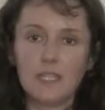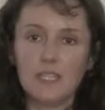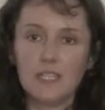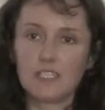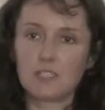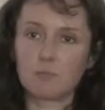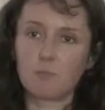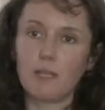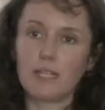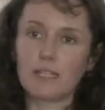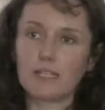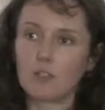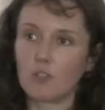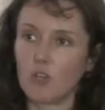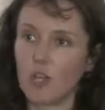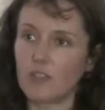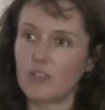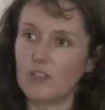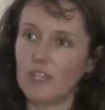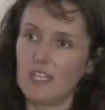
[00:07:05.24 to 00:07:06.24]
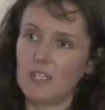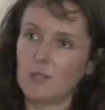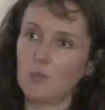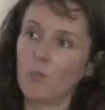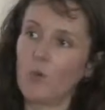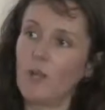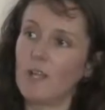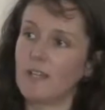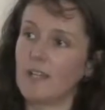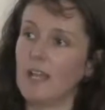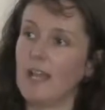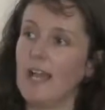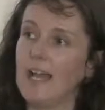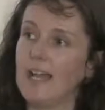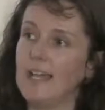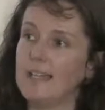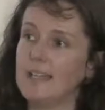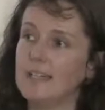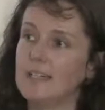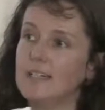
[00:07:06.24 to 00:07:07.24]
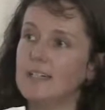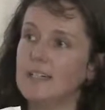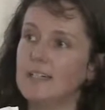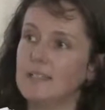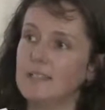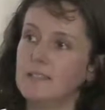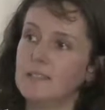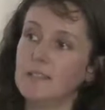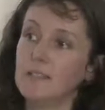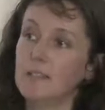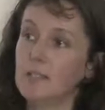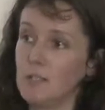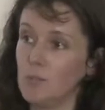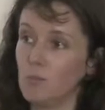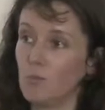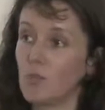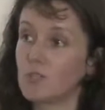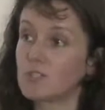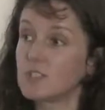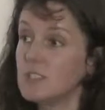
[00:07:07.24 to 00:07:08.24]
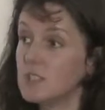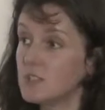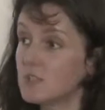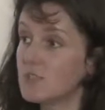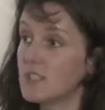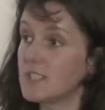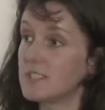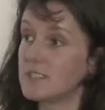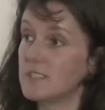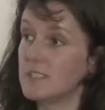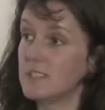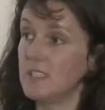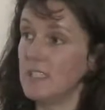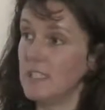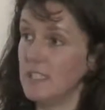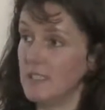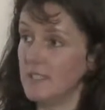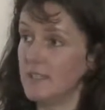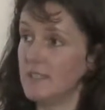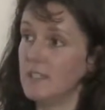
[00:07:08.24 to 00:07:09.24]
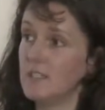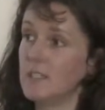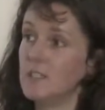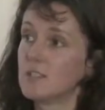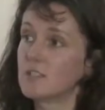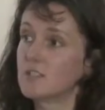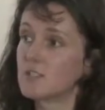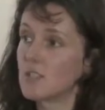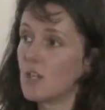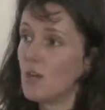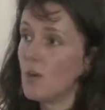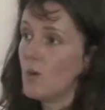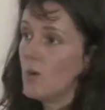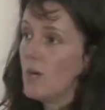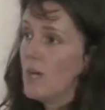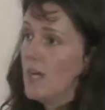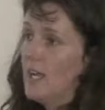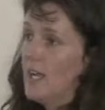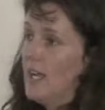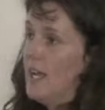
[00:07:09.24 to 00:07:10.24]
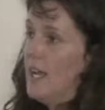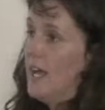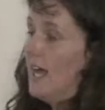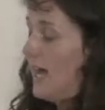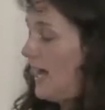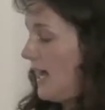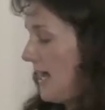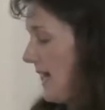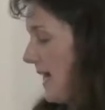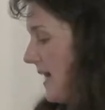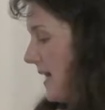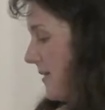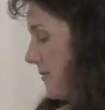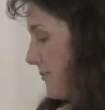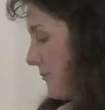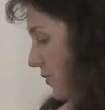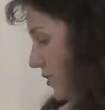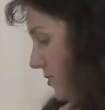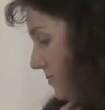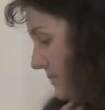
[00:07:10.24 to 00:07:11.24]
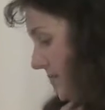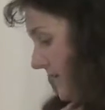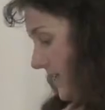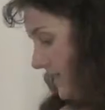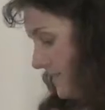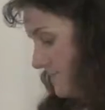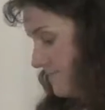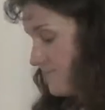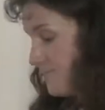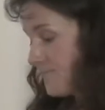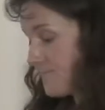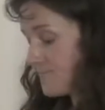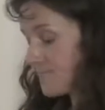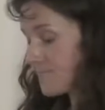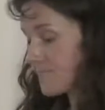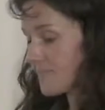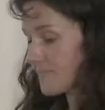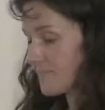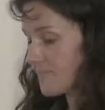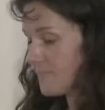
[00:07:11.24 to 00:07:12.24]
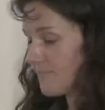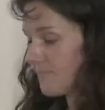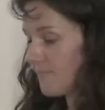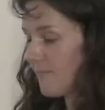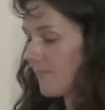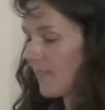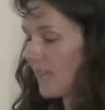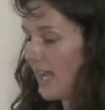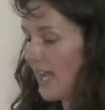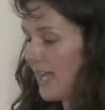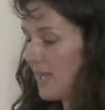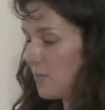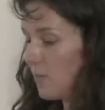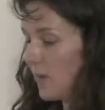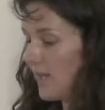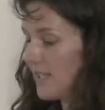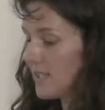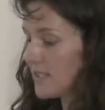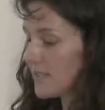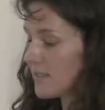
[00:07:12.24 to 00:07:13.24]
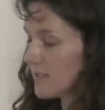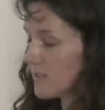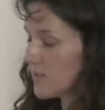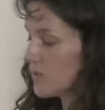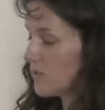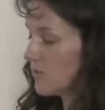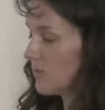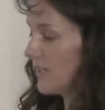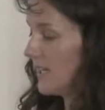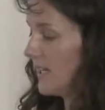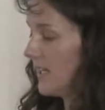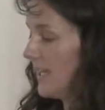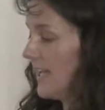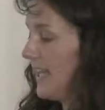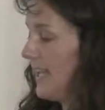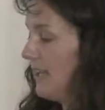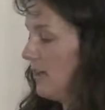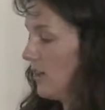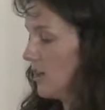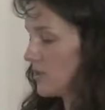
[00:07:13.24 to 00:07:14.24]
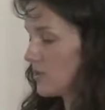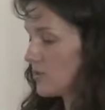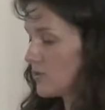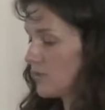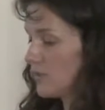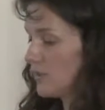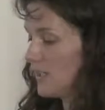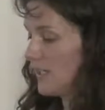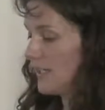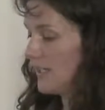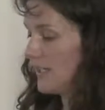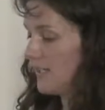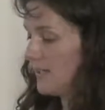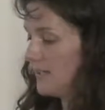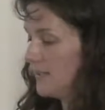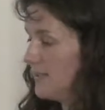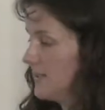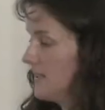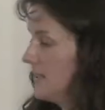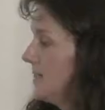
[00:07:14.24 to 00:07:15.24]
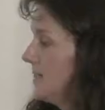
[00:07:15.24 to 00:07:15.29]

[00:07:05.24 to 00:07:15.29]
piece, but not that one I was interested in. So for me, I went to a lot to the